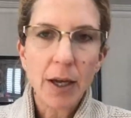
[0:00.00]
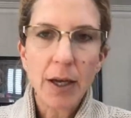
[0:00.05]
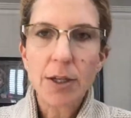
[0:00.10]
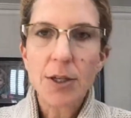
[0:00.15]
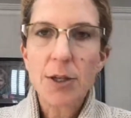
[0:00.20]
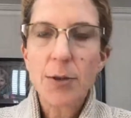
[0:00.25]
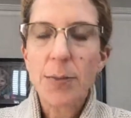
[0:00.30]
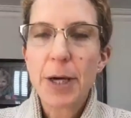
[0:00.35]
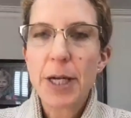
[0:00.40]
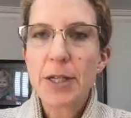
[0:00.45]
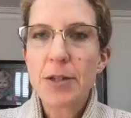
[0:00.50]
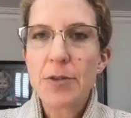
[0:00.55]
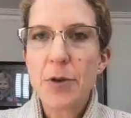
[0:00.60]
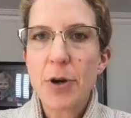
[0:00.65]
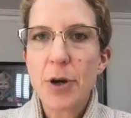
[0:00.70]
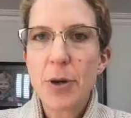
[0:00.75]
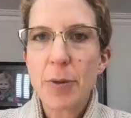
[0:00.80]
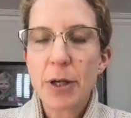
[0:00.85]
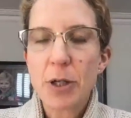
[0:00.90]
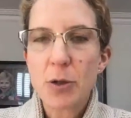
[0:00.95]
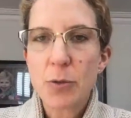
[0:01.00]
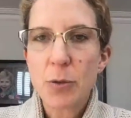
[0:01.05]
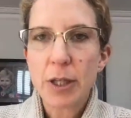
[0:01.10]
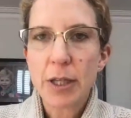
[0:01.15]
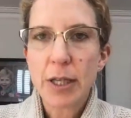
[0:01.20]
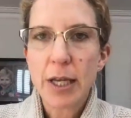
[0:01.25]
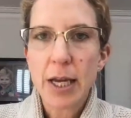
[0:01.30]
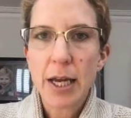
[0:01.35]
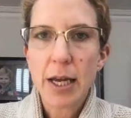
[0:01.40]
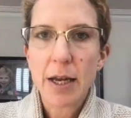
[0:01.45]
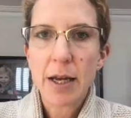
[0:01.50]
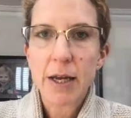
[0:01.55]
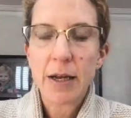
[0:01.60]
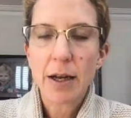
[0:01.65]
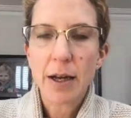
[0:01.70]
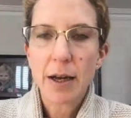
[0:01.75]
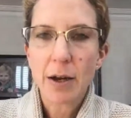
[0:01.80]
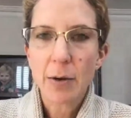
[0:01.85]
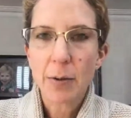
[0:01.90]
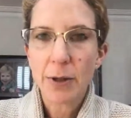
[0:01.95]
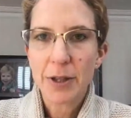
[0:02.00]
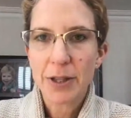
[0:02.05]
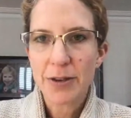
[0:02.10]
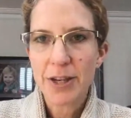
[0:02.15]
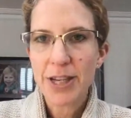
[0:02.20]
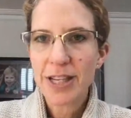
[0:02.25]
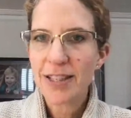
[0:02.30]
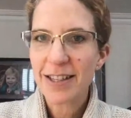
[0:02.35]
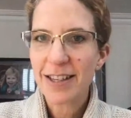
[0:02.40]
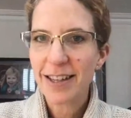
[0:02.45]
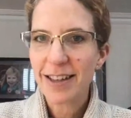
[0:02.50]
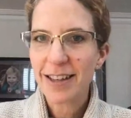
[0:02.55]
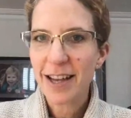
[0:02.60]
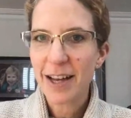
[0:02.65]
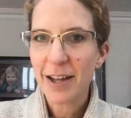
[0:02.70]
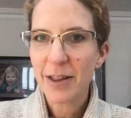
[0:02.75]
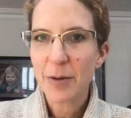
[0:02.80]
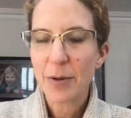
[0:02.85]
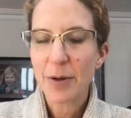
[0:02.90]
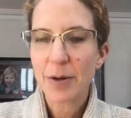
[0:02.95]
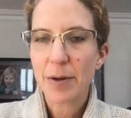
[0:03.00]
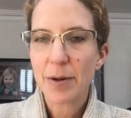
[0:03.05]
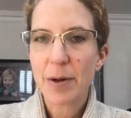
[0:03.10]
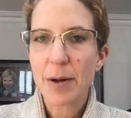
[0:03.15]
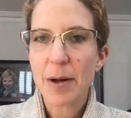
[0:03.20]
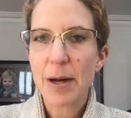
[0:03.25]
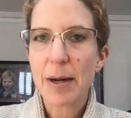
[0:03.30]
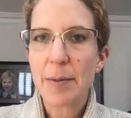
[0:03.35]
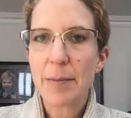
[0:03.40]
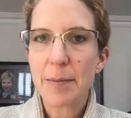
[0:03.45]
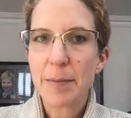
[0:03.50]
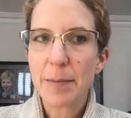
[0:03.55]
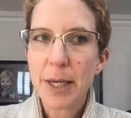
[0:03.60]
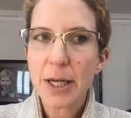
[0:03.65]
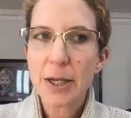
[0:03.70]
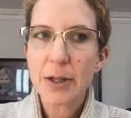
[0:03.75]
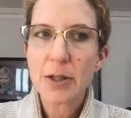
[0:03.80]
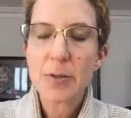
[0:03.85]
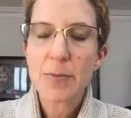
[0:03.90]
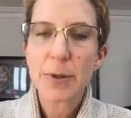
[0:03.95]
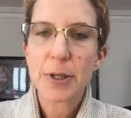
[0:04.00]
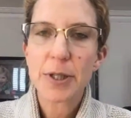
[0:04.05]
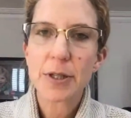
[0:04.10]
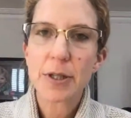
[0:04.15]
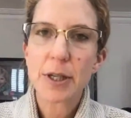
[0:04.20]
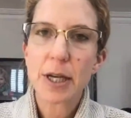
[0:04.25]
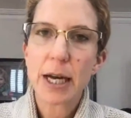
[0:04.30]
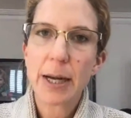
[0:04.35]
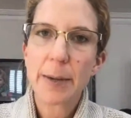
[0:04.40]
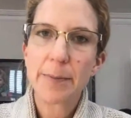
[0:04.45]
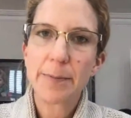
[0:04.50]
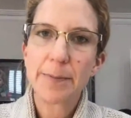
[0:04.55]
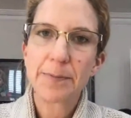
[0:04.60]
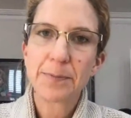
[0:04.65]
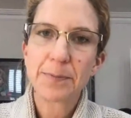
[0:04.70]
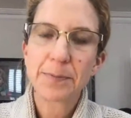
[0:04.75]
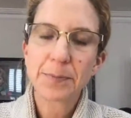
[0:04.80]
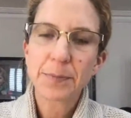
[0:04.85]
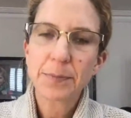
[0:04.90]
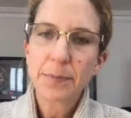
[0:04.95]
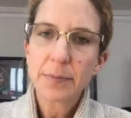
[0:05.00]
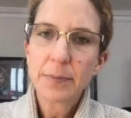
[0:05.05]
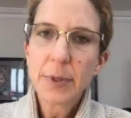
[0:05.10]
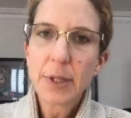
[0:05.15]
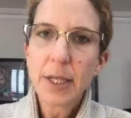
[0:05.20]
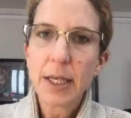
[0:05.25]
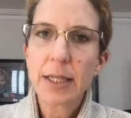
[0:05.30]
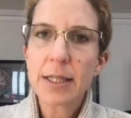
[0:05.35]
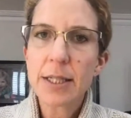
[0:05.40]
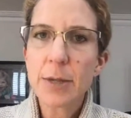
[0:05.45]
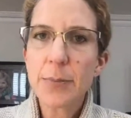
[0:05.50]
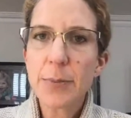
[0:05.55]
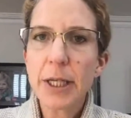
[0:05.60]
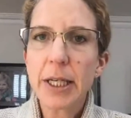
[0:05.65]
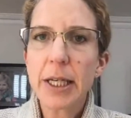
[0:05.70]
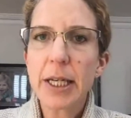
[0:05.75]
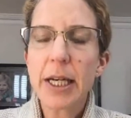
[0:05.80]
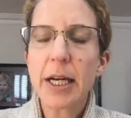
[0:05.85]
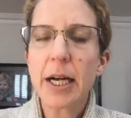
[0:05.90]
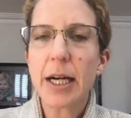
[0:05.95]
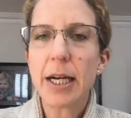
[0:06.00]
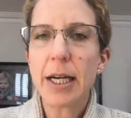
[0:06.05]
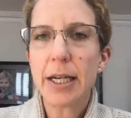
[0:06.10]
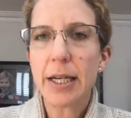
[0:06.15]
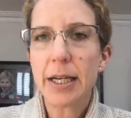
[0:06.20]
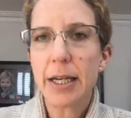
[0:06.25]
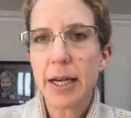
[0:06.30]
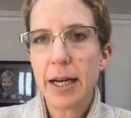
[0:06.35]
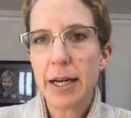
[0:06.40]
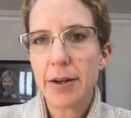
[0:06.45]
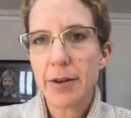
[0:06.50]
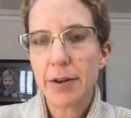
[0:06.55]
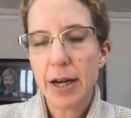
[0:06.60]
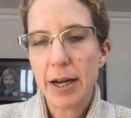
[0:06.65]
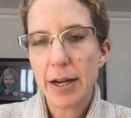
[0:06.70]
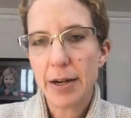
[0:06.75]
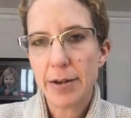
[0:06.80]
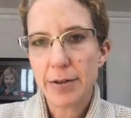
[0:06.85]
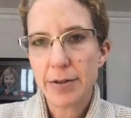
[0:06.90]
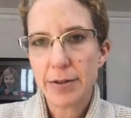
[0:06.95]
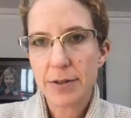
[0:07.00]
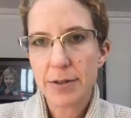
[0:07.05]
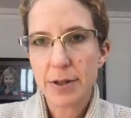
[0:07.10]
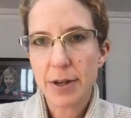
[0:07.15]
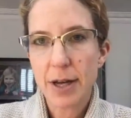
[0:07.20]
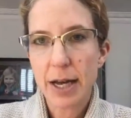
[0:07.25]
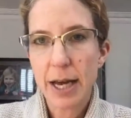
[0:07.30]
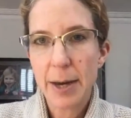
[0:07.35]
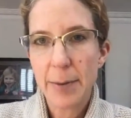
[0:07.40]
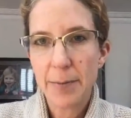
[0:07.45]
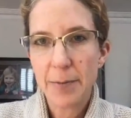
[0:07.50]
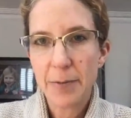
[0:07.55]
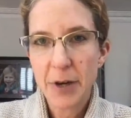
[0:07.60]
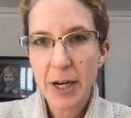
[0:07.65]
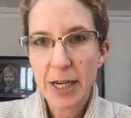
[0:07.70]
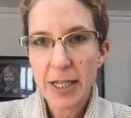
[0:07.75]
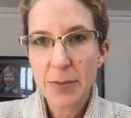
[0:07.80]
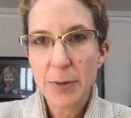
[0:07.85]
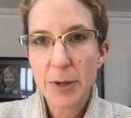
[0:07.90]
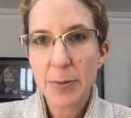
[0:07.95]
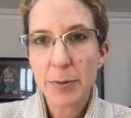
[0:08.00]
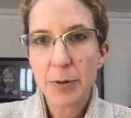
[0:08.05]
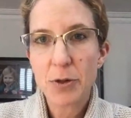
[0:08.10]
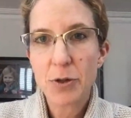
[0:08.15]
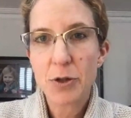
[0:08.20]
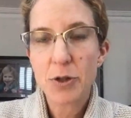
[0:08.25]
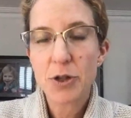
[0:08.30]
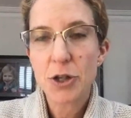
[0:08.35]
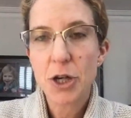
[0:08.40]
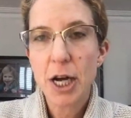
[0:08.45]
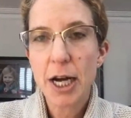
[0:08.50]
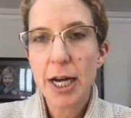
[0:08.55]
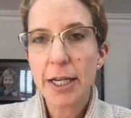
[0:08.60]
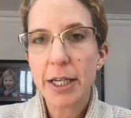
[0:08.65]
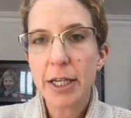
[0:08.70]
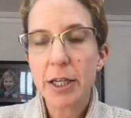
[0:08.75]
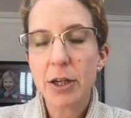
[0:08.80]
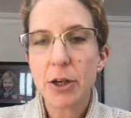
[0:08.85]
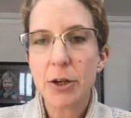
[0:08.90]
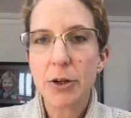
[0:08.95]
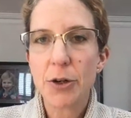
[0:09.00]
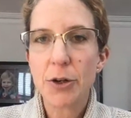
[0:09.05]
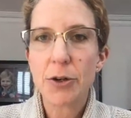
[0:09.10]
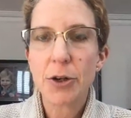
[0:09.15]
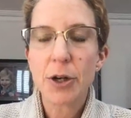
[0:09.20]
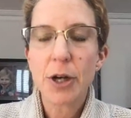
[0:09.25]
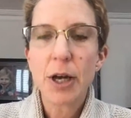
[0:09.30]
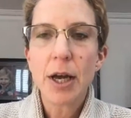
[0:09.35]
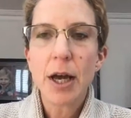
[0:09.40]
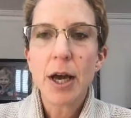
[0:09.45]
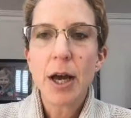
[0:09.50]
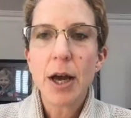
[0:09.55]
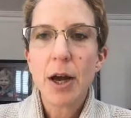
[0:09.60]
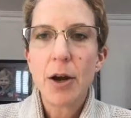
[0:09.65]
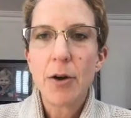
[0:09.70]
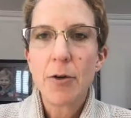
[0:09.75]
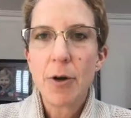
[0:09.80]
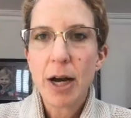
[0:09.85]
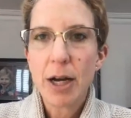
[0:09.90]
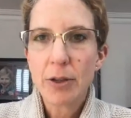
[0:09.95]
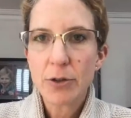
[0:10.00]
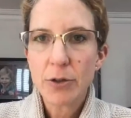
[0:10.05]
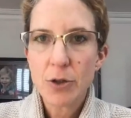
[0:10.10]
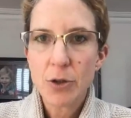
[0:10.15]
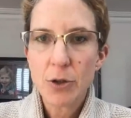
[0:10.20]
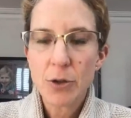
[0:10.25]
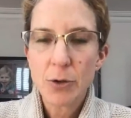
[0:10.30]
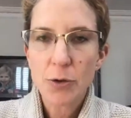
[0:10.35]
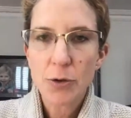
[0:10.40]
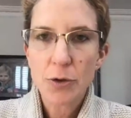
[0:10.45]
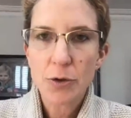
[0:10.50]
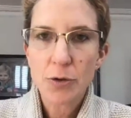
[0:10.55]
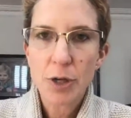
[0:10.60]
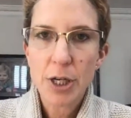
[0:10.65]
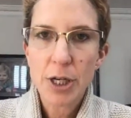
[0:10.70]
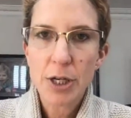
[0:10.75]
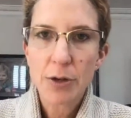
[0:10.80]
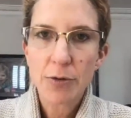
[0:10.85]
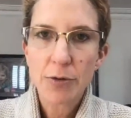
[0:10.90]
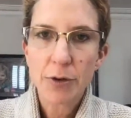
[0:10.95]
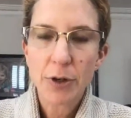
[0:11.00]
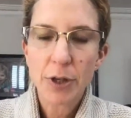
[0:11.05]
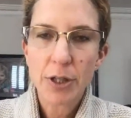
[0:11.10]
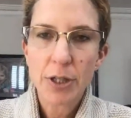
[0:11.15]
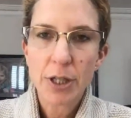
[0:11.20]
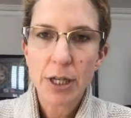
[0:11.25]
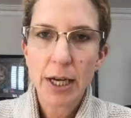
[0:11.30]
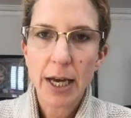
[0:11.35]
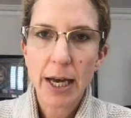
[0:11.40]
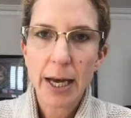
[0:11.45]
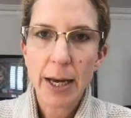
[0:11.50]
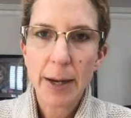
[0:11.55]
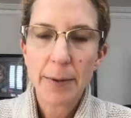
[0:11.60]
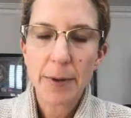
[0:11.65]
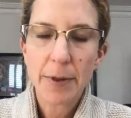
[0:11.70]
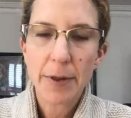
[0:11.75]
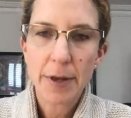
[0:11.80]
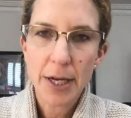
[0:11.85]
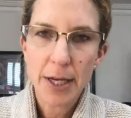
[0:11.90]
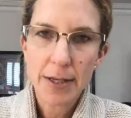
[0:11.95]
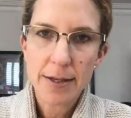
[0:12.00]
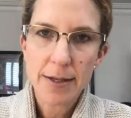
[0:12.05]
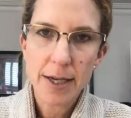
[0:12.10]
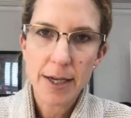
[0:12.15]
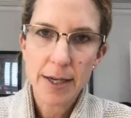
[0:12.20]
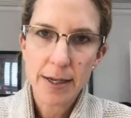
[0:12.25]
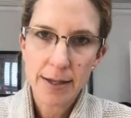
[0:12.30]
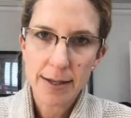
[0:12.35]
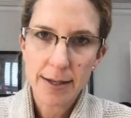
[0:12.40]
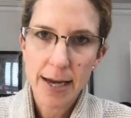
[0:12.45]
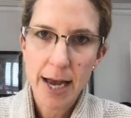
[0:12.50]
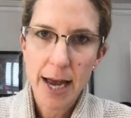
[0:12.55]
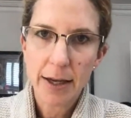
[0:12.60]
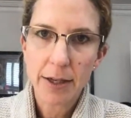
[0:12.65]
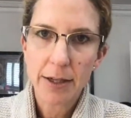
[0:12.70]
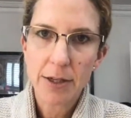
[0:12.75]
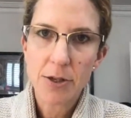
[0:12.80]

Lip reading: Depends very much what they're eating in the other meals, but typically I advise people to try and include around 2 or 3 different things in a snack.